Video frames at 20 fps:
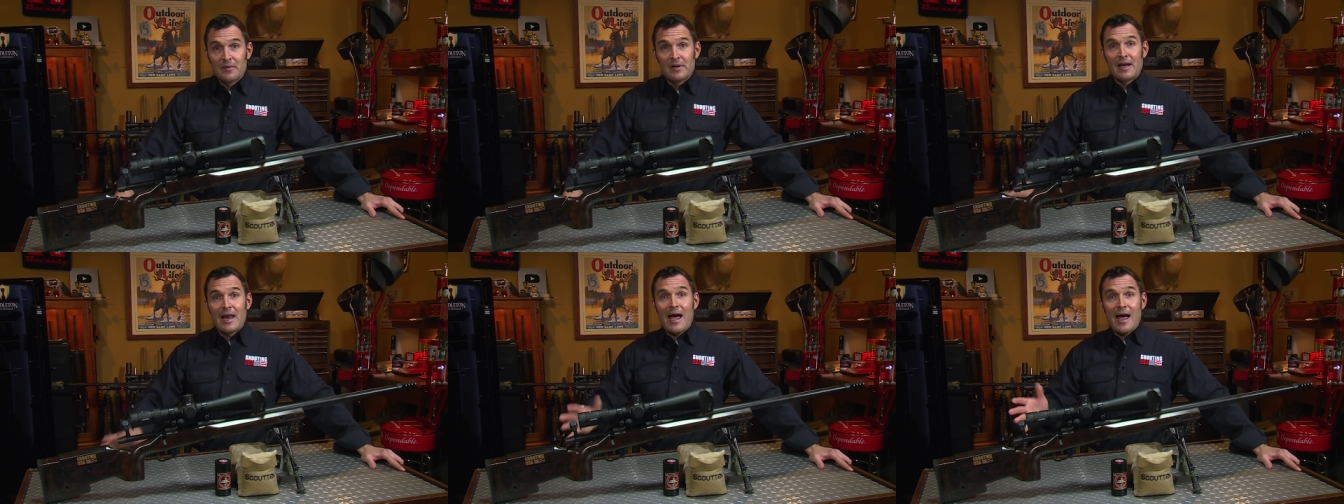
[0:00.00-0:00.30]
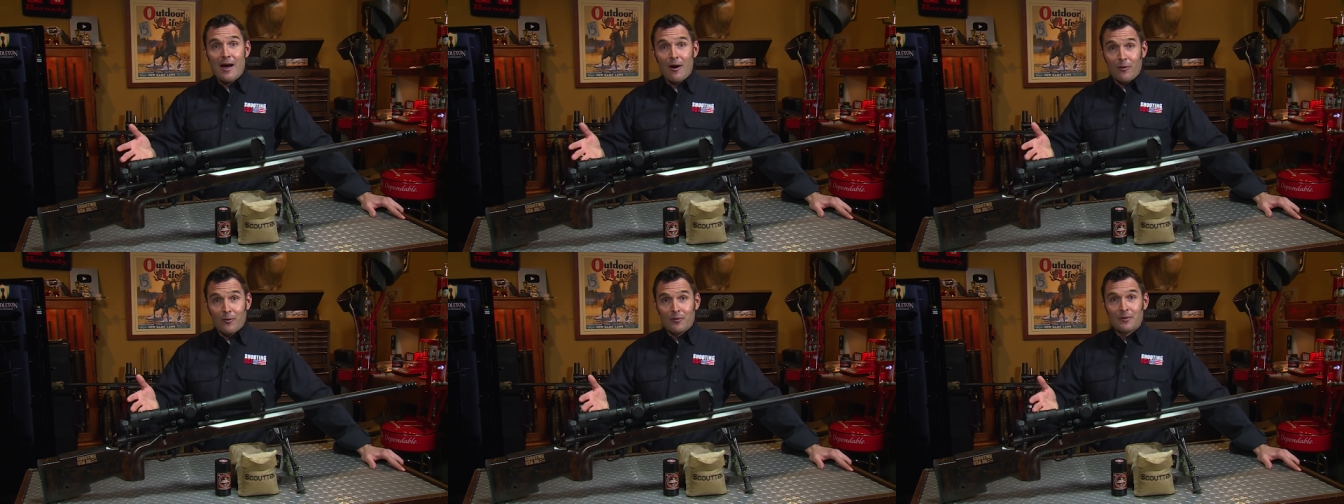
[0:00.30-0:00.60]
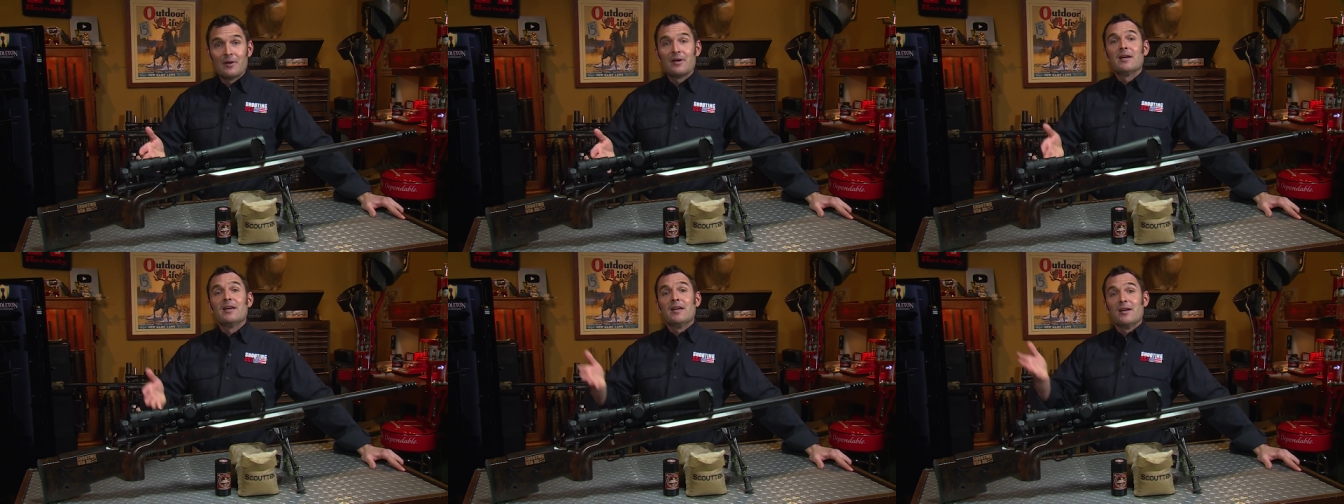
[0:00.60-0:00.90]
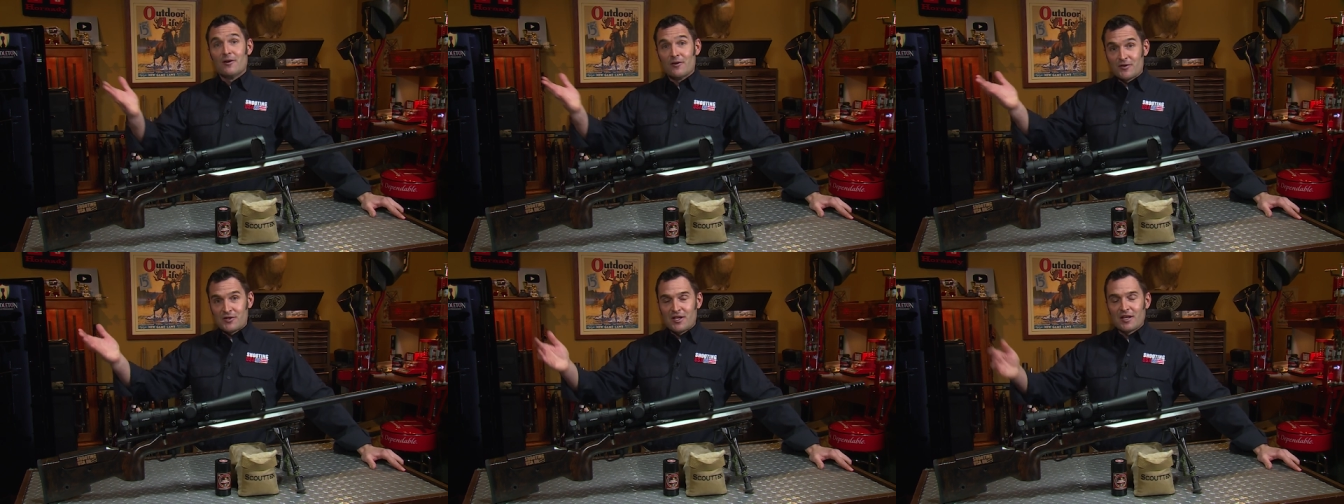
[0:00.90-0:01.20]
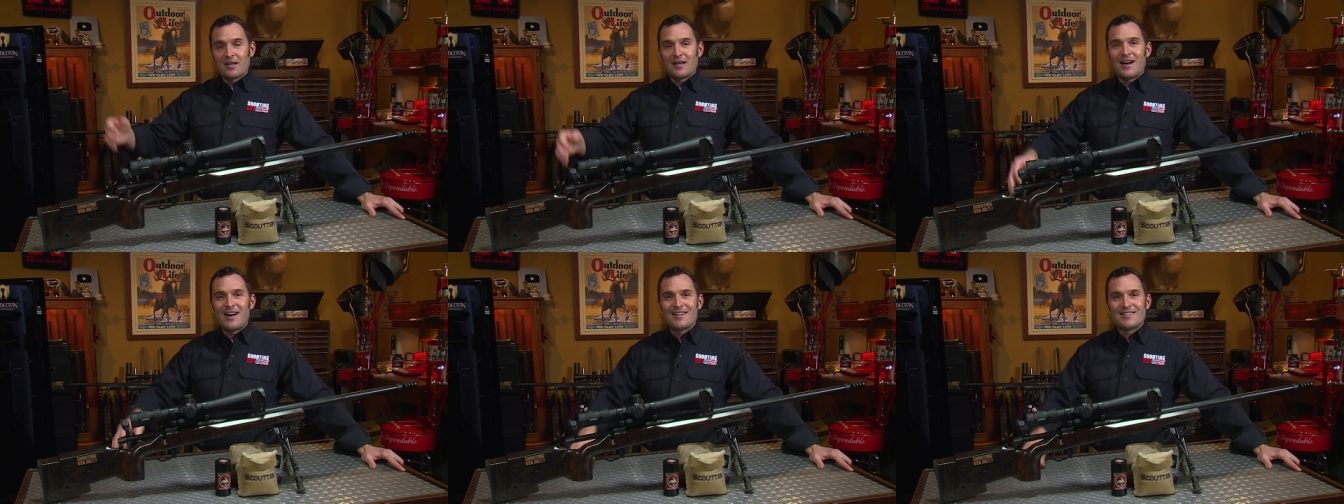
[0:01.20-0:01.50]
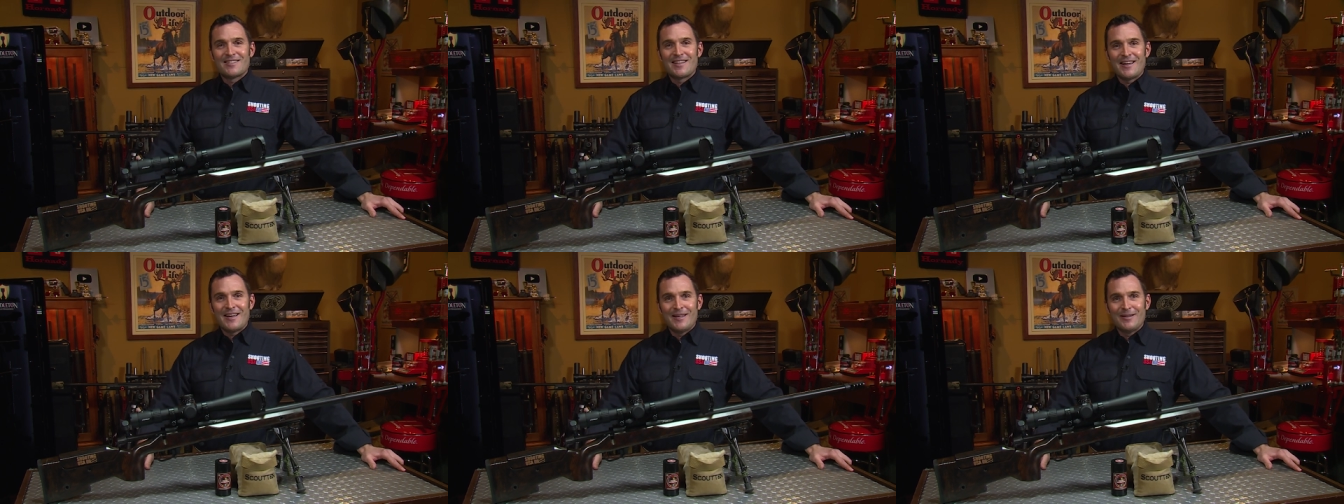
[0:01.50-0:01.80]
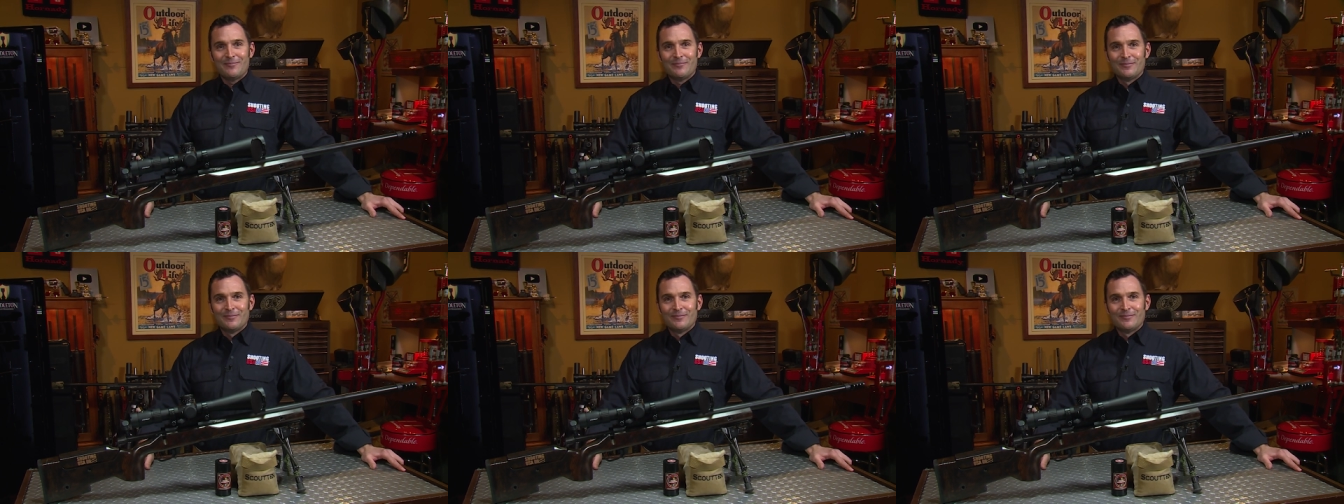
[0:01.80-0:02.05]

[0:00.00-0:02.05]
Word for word: Now, here's the content.